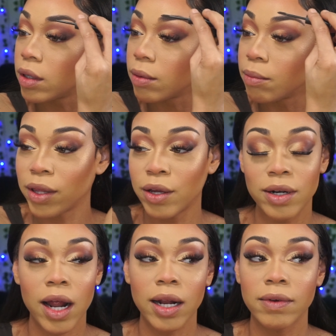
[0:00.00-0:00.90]
But they're
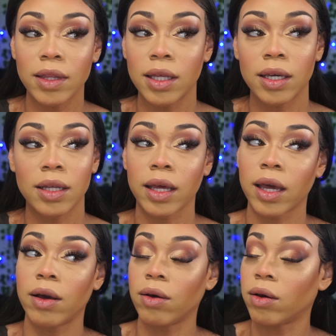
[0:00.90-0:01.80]
not even thick like
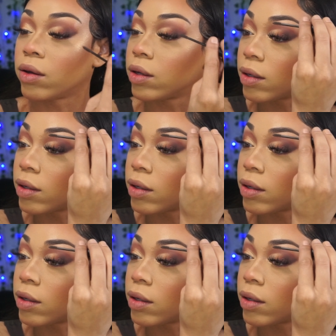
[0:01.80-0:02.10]
at all.